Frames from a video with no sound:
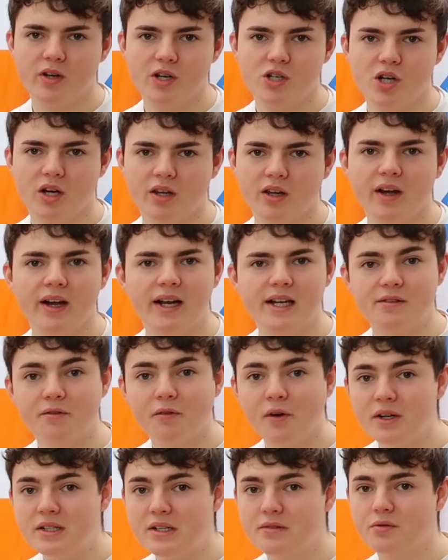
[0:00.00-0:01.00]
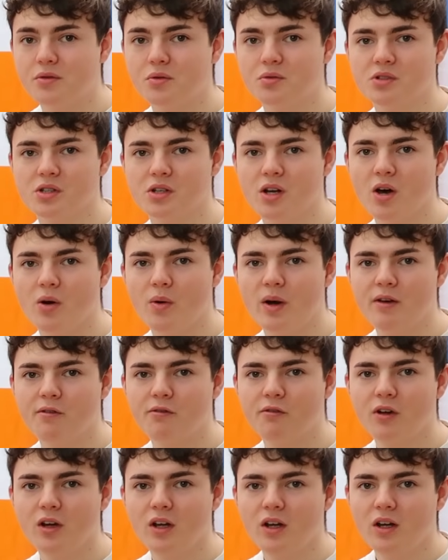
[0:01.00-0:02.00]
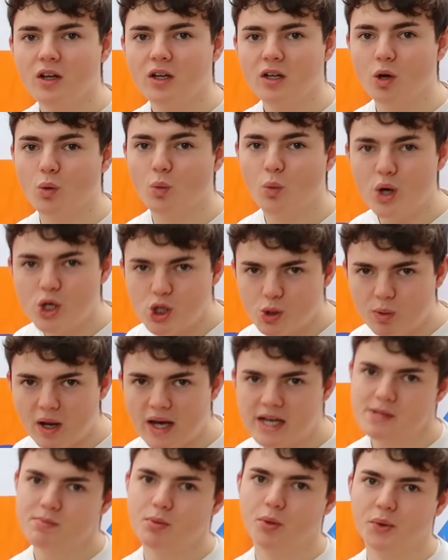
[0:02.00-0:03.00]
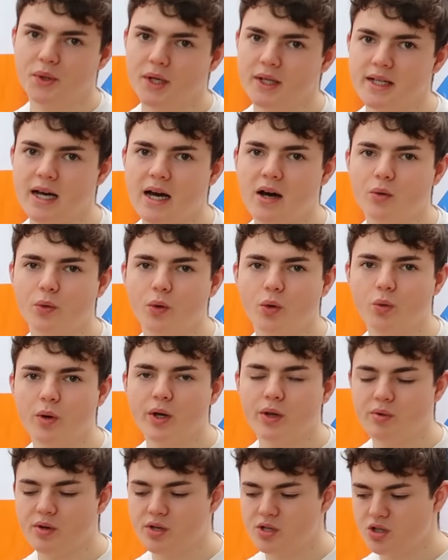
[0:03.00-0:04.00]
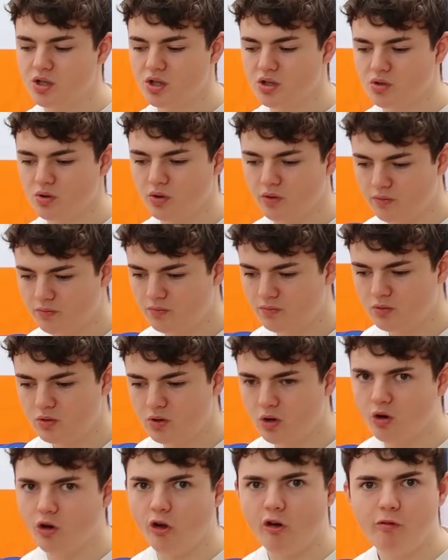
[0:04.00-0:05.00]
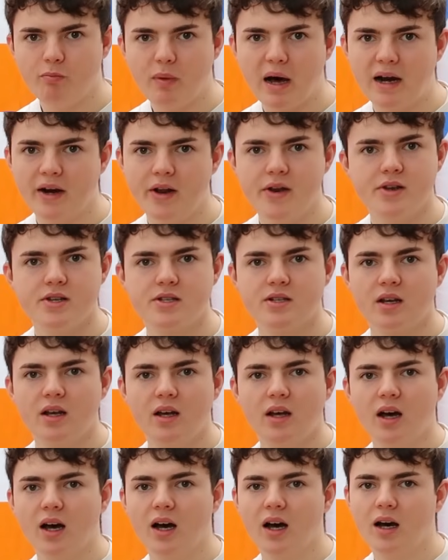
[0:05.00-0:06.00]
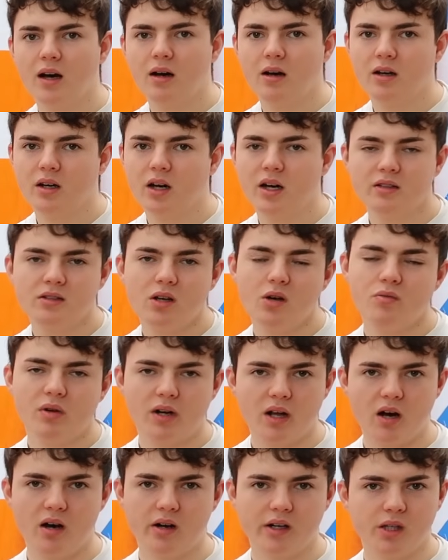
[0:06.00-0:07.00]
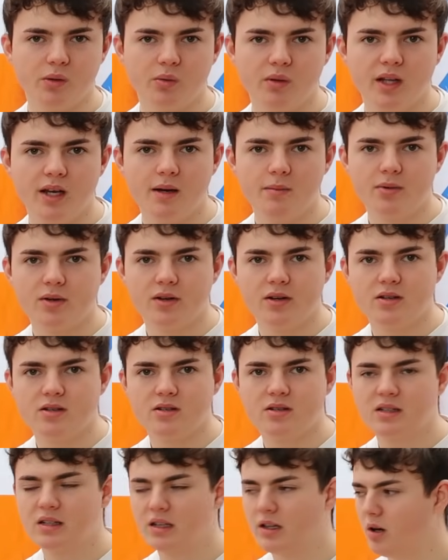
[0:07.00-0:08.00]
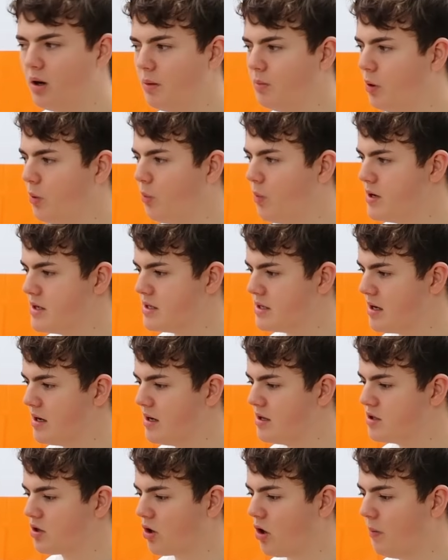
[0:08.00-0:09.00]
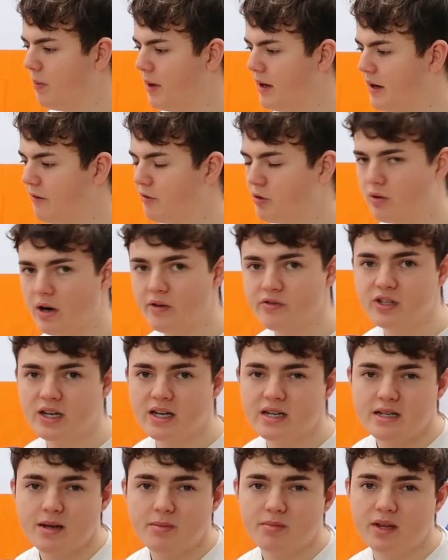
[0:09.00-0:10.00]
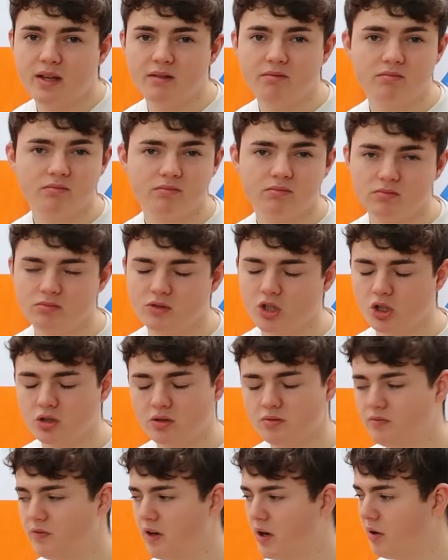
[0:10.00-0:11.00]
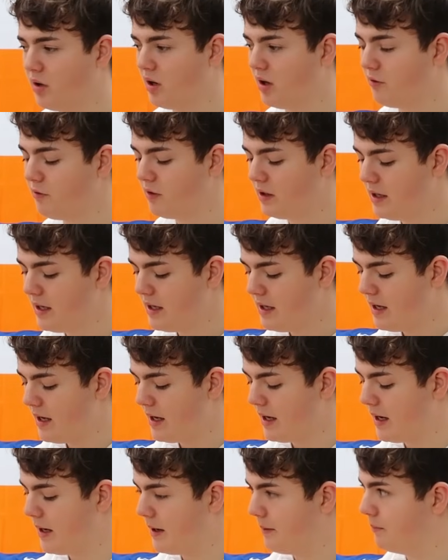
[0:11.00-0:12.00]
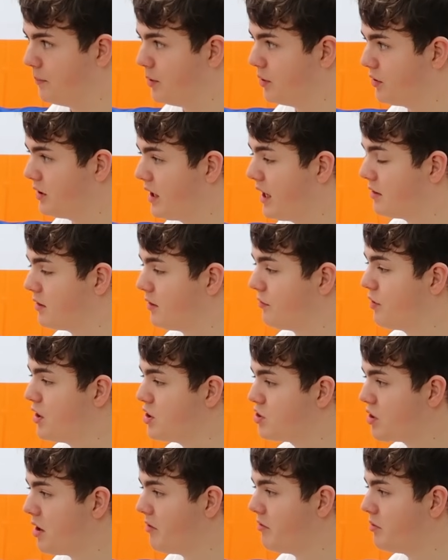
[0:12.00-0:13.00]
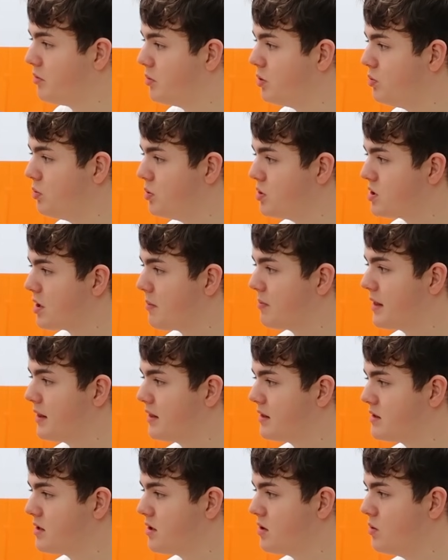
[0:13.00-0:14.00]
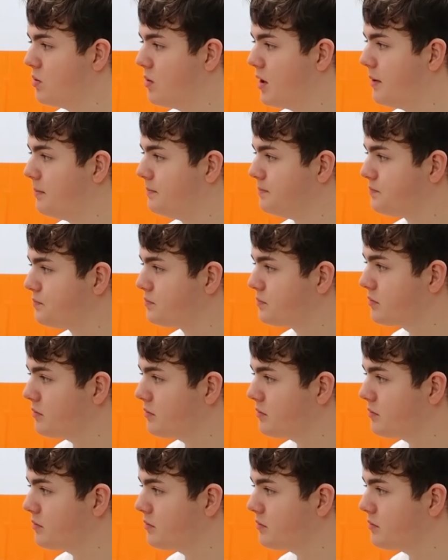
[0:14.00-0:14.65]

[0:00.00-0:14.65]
of each other. It's very difficult to know if, you know, which players pulled it down or whether it's just sort of gone off balance. I don't really argue with it because, you know, I'm not one to comment. If the ref's seen something, just fair enough. But yeah, the French driving maul was something to